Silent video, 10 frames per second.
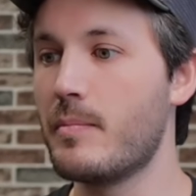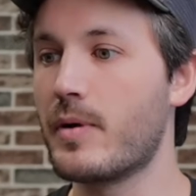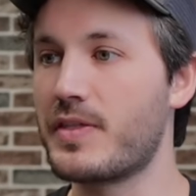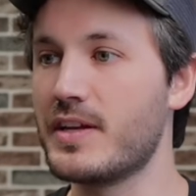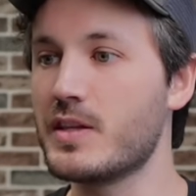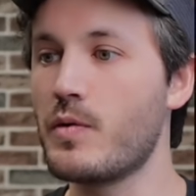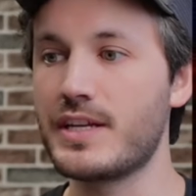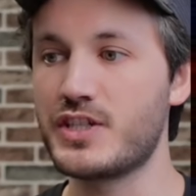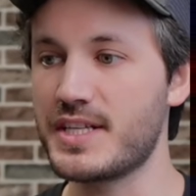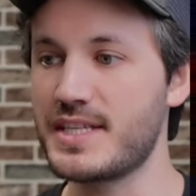But I think the one
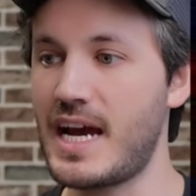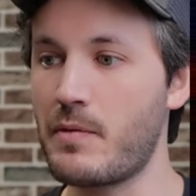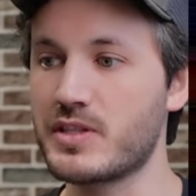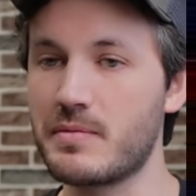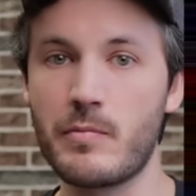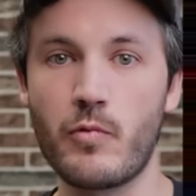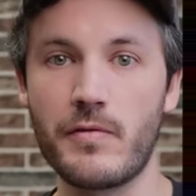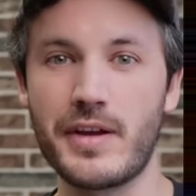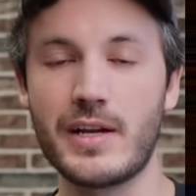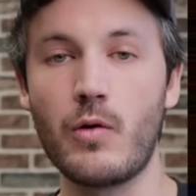that Jesse had was a little bit more
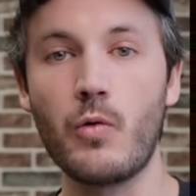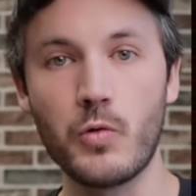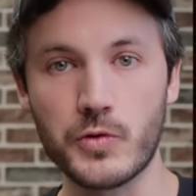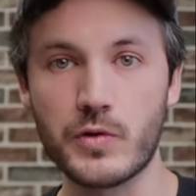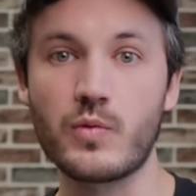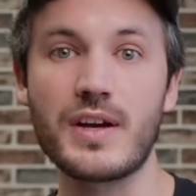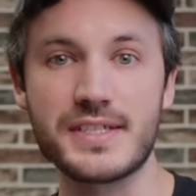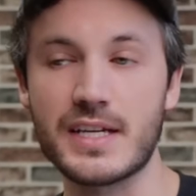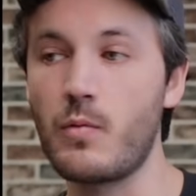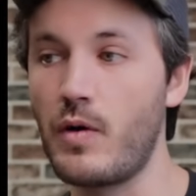of like an older,
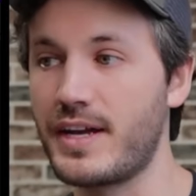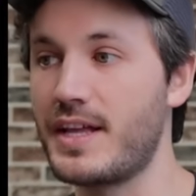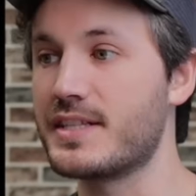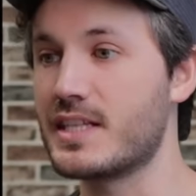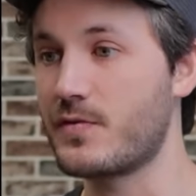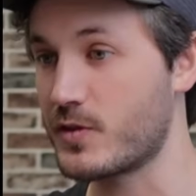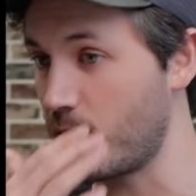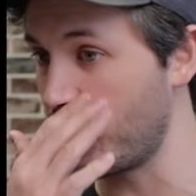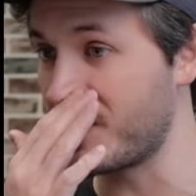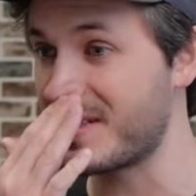rustic one. Again, this is for
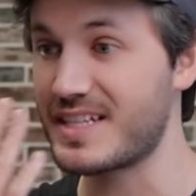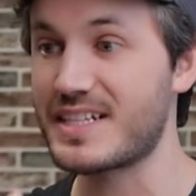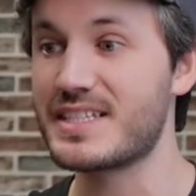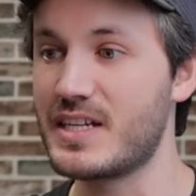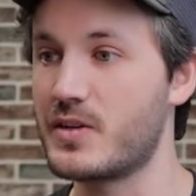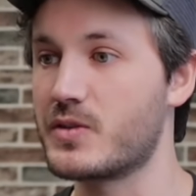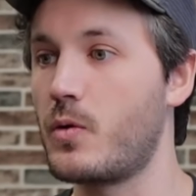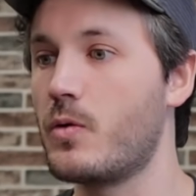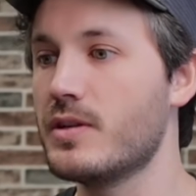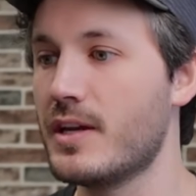someone who is 60 years
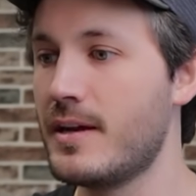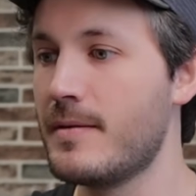old.